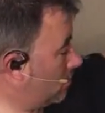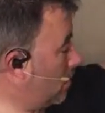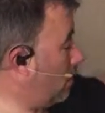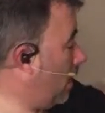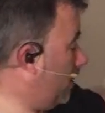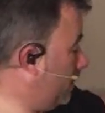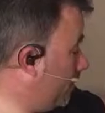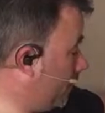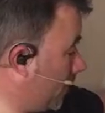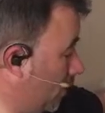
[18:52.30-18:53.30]
All right,
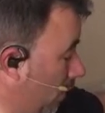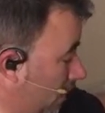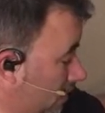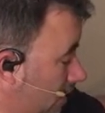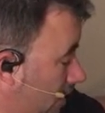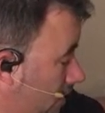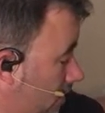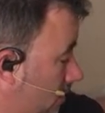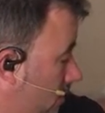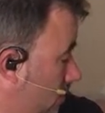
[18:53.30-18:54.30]
what is
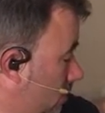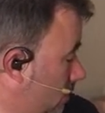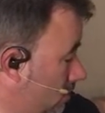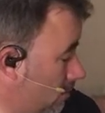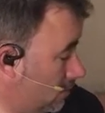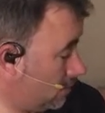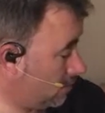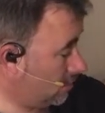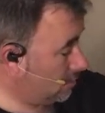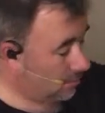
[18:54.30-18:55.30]
this?
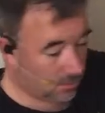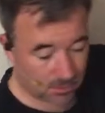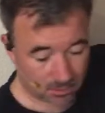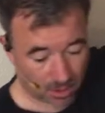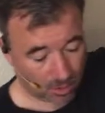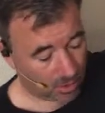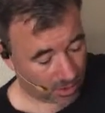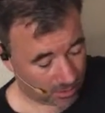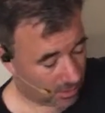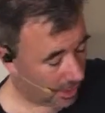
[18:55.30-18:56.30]

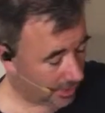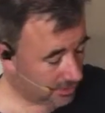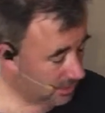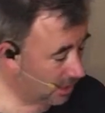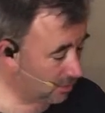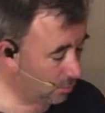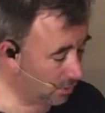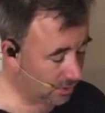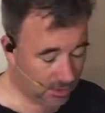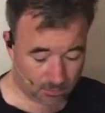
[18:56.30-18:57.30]
Okay, yeah, that's another
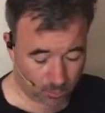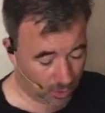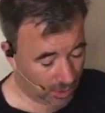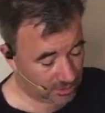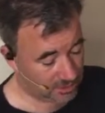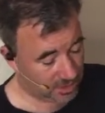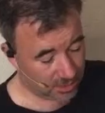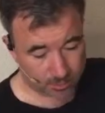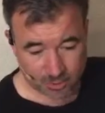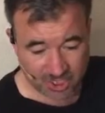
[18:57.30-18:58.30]
one that when I see
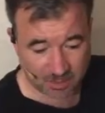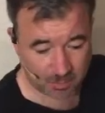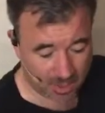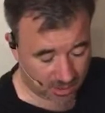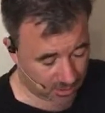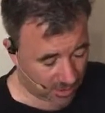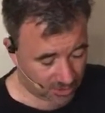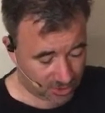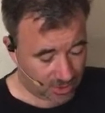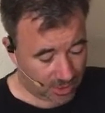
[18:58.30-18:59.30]
him cheap, man,
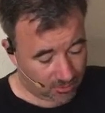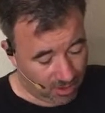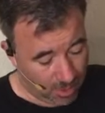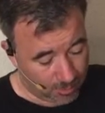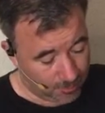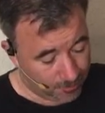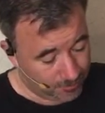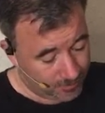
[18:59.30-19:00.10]
I grab him.